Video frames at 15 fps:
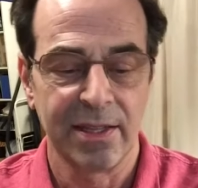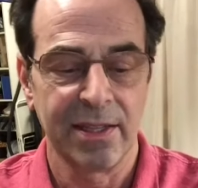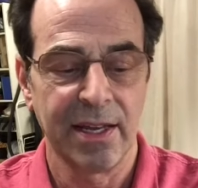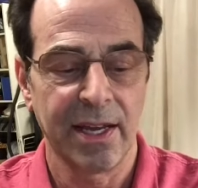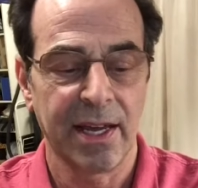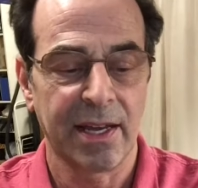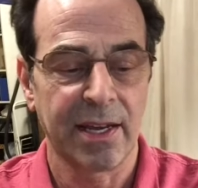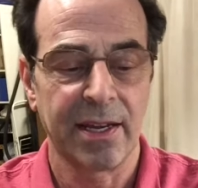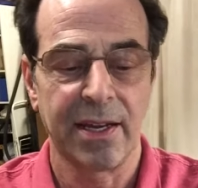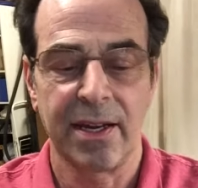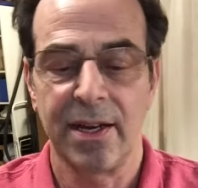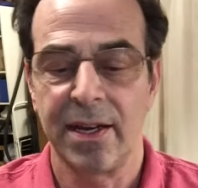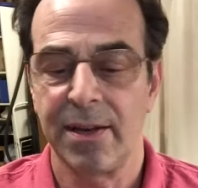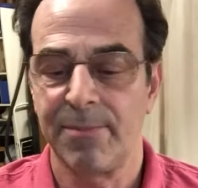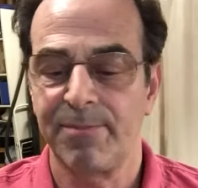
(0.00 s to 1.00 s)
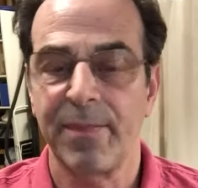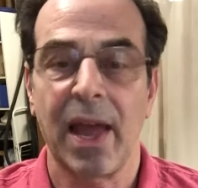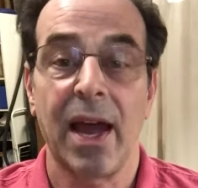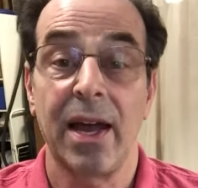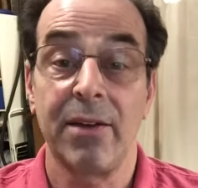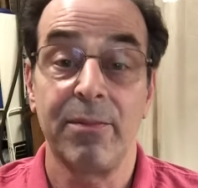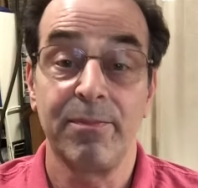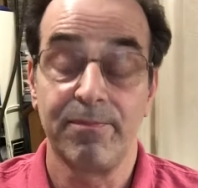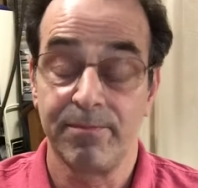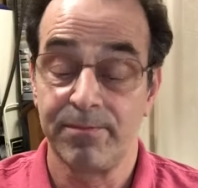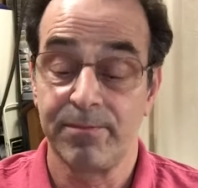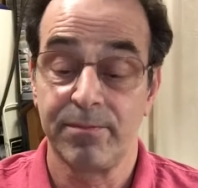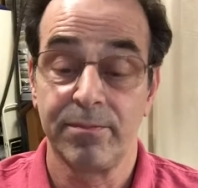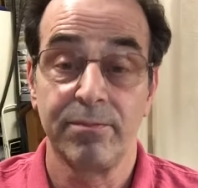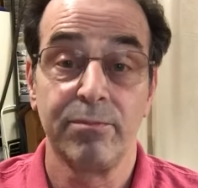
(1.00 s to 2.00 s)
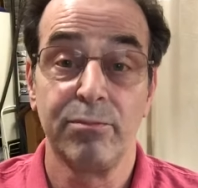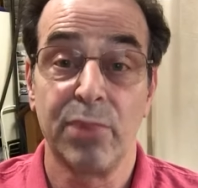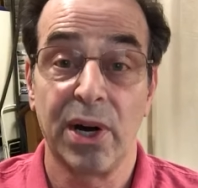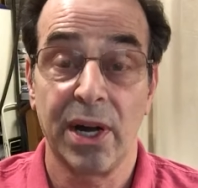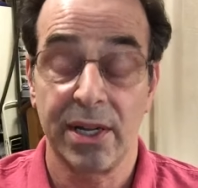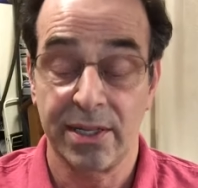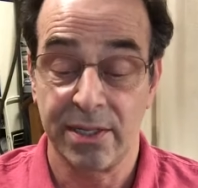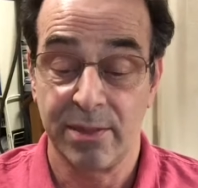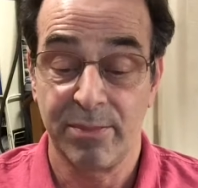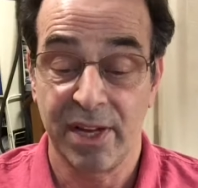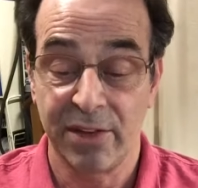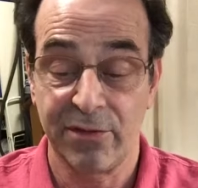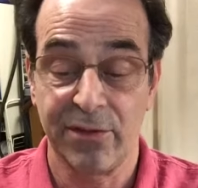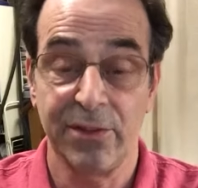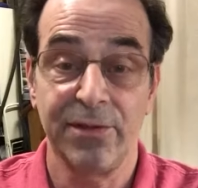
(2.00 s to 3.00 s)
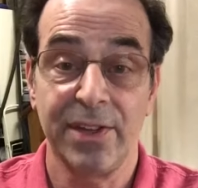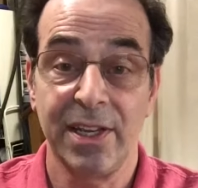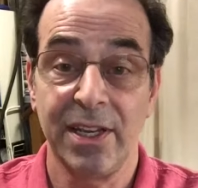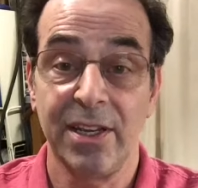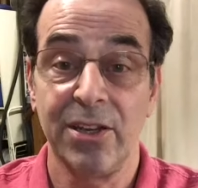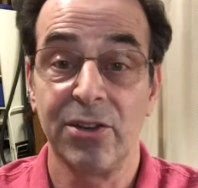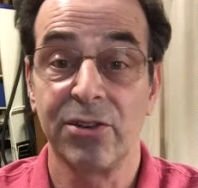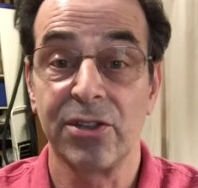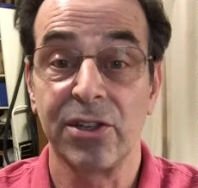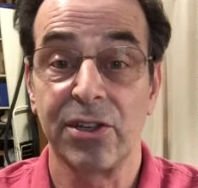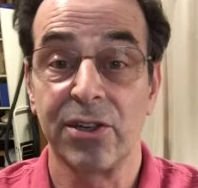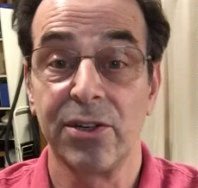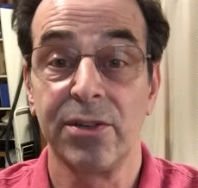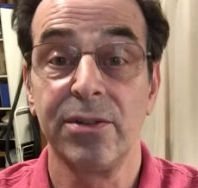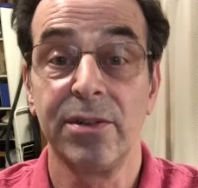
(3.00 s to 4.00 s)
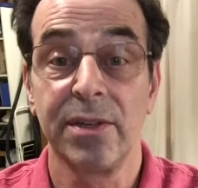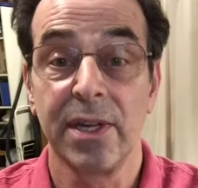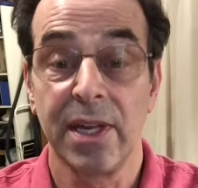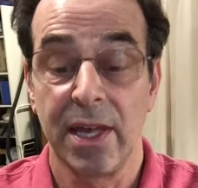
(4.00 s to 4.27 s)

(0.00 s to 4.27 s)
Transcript: that um, I bought about 15 years ago